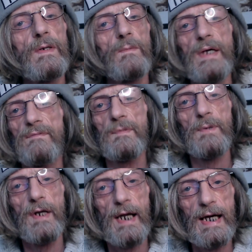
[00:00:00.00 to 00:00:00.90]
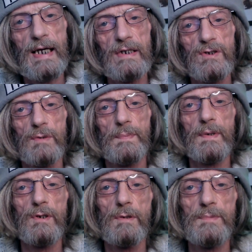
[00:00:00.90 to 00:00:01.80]
We have to put our hands up,
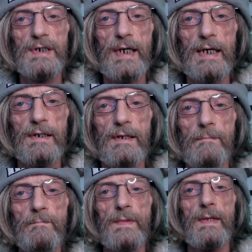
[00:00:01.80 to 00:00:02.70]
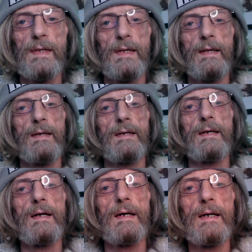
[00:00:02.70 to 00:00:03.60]
come together,
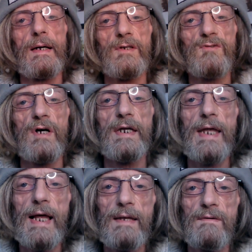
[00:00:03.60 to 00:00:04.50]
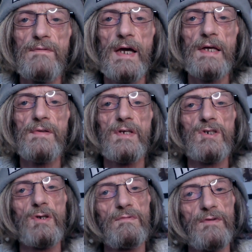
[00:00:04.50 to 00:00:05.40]
and try and elevate the
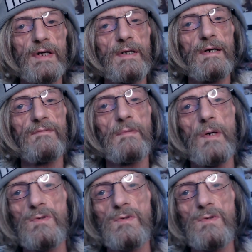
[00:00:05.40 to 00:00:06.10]
suffering of the most